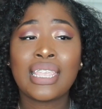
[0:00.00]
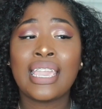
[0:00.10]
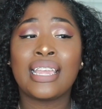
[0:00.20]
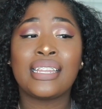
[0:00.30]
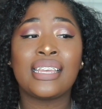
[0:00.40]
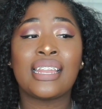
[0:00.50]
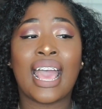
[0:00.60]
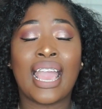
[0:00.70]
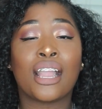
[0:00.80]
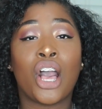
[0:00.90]
And then
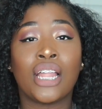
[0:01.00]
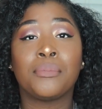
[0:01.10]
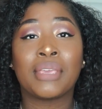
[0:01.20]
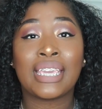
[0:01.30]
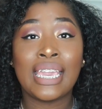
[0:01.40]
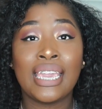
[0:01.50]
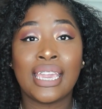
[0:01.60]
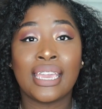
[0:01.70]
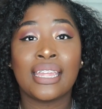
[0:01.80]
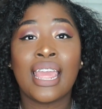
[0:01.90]
I had called him
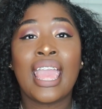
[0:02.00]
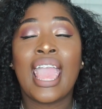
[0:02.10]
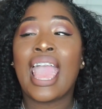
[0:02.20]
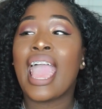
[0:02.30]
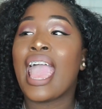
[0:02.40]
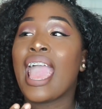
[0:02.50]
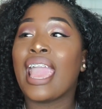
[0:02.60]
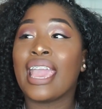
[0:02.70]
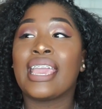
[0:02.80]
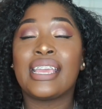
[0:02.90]
again
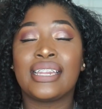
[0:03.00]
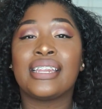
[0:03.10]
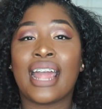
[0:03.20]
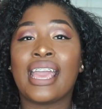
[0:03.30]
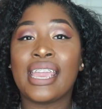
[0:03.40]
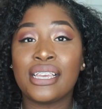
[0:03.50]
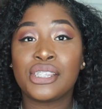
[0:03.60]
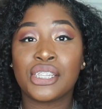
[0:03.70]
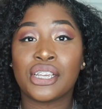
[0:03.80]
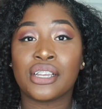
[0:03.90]
and he did not
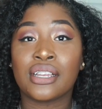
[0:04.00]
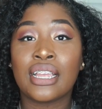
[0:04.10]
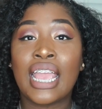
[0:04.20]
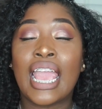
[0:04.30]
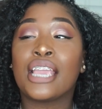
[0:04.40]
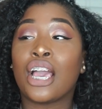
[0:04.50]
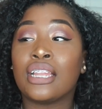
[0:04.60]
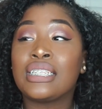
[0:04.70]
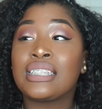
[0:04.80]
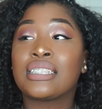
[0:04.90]
answer. And
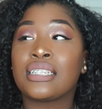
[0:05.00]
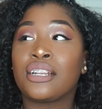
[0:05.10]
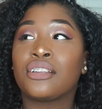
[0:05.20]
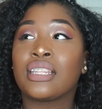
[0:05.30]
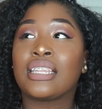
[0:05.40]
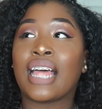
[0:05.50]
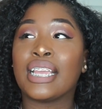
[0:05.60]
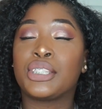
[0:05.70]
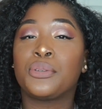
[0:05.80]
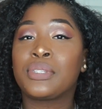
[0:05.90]
y'all, this is literally
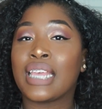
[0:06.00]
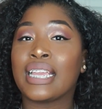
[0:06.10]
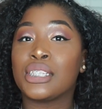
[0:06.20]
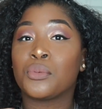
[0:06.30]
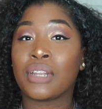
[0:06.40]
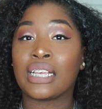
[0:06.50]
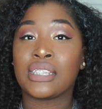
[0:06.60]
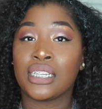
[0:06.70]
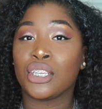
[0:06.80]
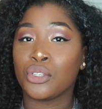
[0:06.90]
like 2 seconds when I
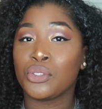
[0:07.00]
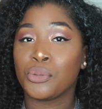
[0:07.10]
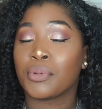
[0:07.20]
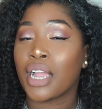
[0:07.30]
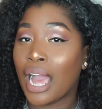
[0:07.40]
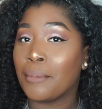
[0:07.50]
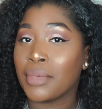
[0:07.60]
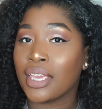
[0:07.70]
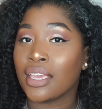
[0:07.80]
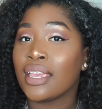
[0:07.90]
seen the YouTuber
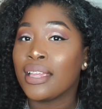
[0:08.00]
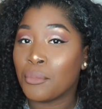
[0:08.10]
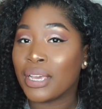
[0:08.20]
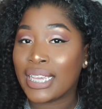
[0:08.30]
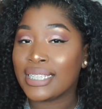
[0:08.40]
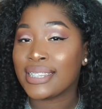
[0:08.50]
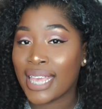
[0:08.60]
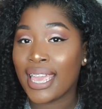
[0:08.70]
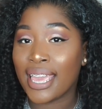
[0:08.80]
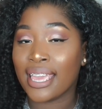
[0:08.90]
comment what he
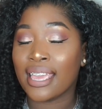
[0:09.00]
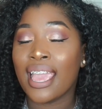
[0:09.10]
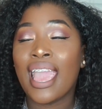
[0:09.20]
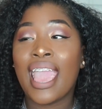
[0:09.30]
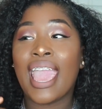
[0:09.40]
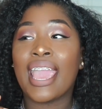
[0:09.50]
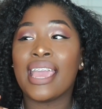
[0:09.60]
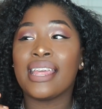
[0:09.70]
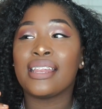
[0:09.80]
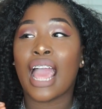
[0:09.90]
said.
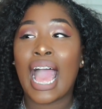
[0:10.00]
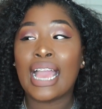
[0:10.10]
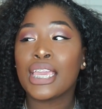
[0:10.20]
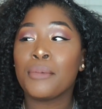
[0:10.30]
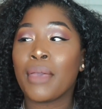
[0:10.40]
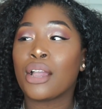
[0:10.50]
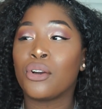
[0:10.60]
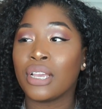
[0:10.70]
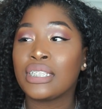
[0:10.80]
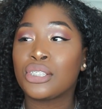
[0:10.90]
And I get back
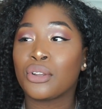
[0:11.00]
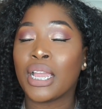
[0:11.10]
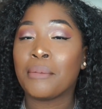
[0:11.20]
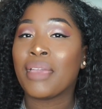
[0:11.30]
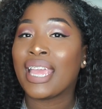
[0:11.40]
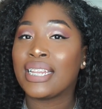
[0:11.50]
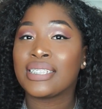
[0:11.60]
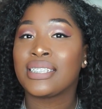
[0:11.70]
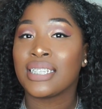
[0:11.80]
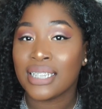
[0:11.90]
on Instagram and
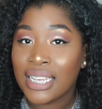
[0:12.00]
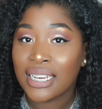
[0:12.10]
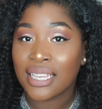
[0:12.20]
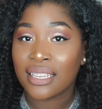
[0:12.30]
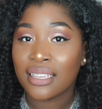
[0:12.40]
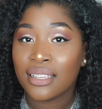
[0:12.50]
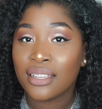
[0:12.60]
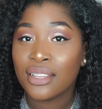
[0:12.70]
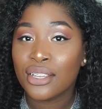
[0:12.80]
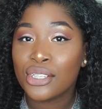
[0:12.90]
it's deleted.
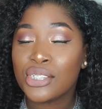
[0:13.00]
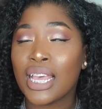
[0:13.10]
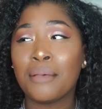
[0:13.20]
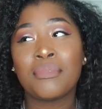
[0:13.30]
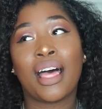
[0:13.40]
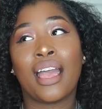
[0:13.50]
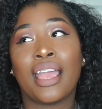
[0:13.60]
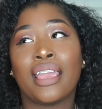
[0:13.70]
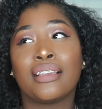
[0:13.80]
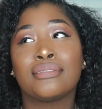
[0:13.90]
So I'm
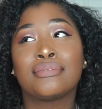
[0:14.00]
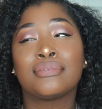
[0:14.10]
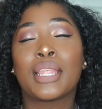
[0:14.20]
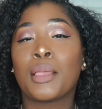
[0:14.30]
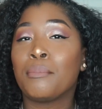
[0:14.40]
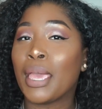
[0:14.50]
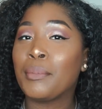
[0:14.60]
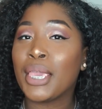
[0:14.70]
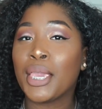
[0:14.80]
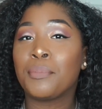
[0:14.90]
like,
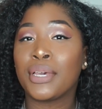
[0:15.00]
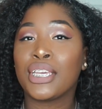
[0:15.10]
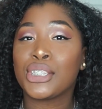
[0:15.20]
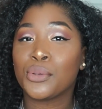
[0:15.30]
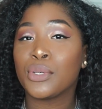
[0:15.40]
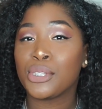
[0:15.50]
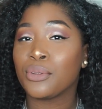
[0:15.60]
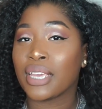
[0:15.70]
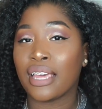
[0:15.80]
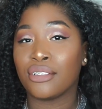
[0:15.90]
maybe he put 2 and 2
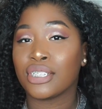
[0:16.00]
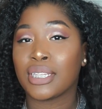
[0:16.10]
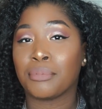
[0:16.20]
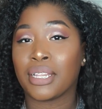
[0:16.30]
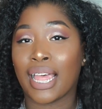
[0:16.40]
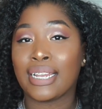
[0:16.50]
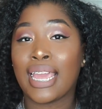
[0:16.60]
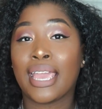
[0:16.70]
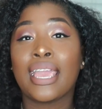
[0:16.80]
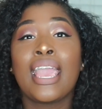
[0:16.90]
together or something like
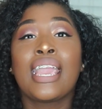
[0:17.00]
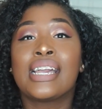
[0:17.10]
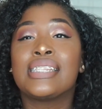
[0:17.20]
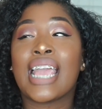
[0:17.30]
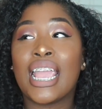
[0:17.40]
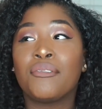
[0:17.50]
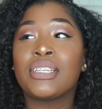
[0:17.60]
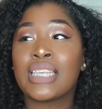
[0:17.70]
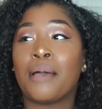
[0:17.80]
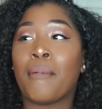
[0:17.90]
that. Because
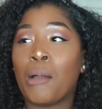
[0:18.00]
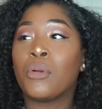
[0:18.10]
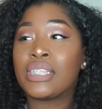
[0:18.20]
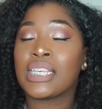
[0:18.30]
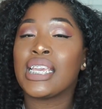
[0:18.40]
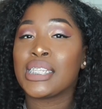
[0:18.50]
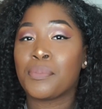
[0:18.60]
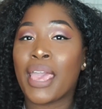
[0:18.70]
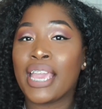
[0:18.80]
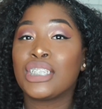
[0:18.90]
every time I went to his
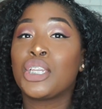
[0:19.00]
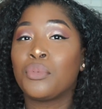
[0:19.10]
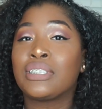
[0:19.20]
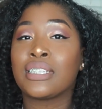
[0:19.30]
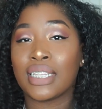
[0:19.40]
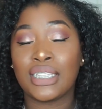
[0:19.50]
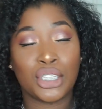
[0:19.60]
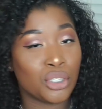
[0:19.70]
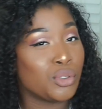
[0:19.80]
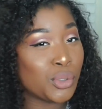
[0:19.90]
page, he would delete
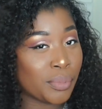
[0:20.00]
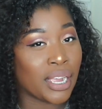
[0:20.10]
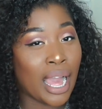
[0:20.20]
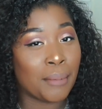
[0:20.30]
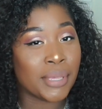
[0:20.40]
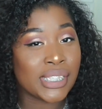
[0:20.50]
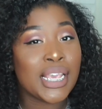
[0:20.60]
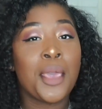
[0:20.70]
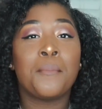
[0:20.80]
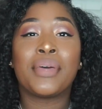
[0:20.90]
the YouTuber comments.
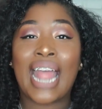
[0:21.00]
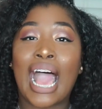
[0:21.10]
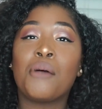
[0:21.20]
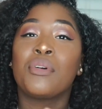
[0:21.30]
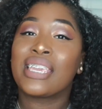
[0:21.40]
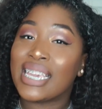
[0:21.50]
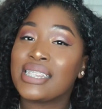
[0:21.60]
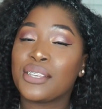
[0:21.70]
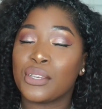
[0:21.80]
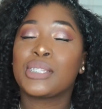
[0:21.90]
But I would
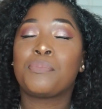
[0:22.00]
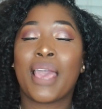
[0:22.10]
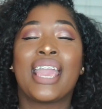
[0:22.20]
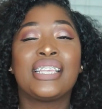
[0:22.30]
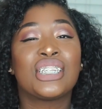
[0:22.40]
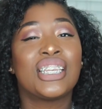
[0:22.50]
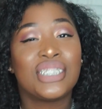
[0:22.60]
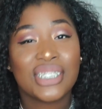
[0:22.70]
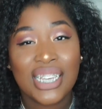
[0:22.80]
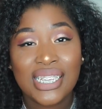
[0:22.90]
get to his page
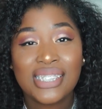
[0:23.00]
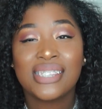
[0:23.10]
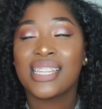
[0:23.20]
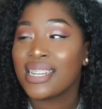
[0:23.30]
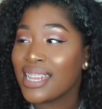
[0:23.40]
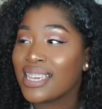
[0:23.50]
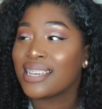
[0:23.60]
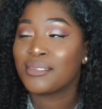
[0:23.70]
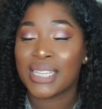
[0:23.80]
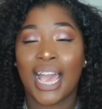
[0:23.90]
in just the nick
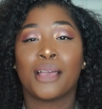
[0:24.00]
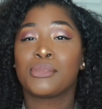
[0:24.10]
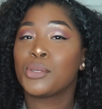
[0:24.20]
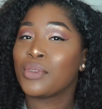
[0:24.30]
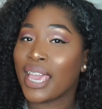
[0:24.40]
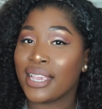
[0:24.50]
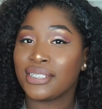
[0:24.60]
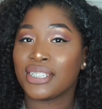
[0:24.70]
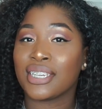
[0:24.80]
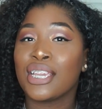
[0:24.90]
of time to
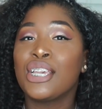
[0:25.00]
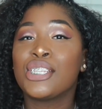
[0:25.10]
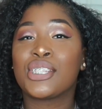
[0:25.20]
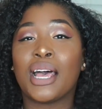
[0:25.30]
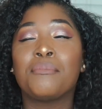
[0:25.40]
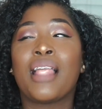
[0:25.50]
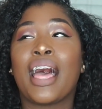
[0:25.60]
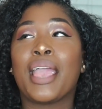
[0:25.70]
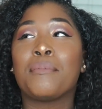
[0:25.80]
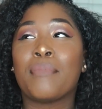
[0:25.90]
catch it. So I'm
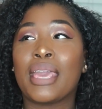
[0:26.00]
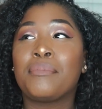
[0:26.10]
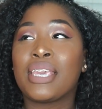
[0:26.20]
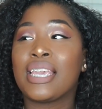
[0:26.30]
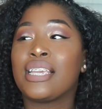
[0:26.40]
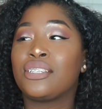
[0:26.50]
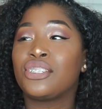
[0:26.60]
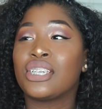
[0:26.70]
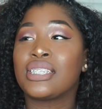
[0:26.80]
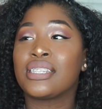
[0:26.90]
like, maybe he's
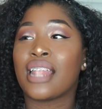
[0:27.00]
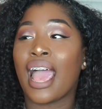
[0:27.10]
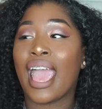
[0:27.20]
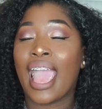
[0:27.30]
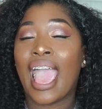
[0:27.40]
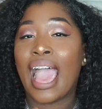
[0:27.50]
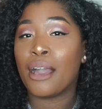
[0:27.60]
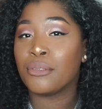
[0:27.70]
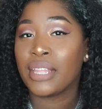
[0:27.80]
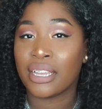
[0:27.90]
just not
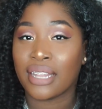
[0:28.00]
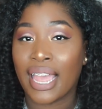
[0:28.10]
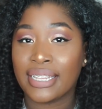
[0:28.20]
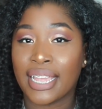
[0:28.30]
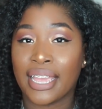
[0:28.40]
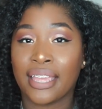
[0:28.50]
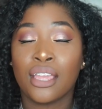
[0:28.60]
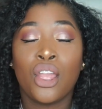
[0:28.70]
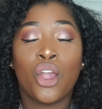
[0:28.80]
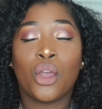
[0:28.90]
out there like that
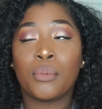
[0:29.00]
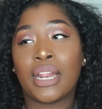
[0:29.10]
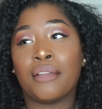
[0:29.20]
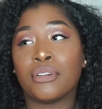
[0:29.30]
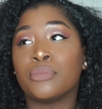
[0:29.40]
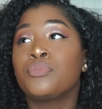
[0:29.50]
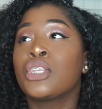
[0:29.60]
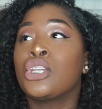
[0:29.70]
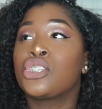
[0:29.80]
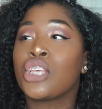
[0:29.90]
or whatever.
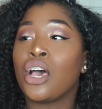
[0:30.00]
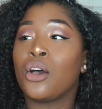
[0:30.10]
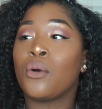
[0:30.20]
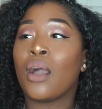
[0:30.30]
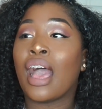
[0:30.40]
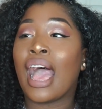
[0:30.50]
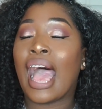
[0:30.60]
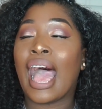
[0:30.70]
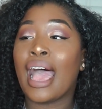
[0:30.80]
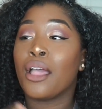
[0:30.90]
So
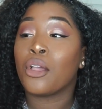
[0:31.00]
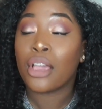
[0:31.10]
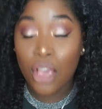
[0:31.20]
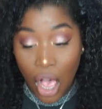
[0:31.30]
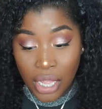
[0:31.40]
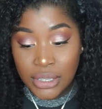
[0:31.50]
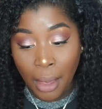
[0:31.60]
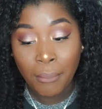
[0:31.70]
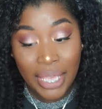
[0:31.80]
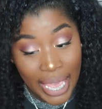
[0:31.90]
I called him
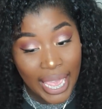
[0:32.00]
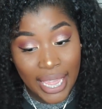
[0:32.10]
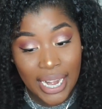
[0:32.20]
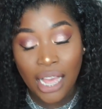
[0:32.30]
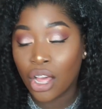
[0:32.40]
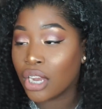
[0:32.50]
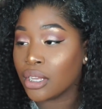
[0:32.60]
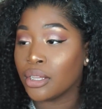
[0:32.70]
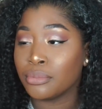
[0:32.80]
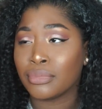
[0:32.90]
again. I
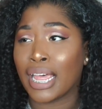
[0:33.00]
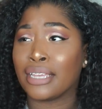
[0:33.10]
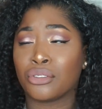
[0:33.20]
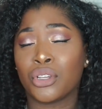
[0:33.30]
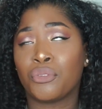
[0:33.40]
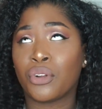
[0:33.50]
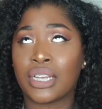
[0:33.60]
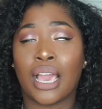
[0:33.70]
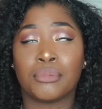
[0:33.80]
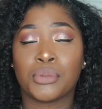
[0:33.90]
called him like 3 or 4
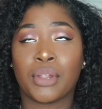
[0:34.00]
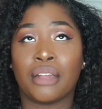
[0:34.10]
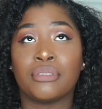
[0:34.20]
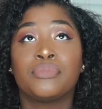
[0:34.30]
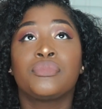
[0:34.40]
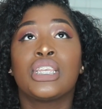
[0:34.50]
times or whatever.